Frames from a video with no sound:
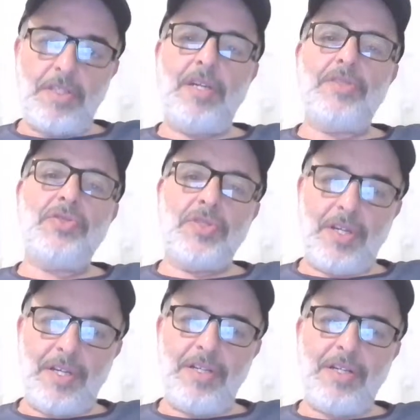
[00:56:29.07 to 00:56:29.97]
Yes,
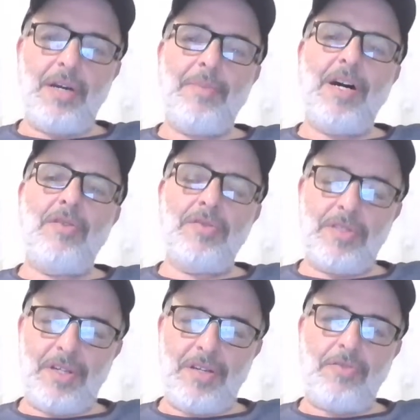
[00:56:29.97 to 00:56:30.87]

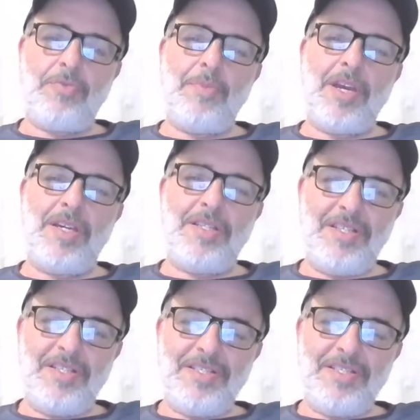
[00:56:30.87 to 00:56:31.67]
about Uthman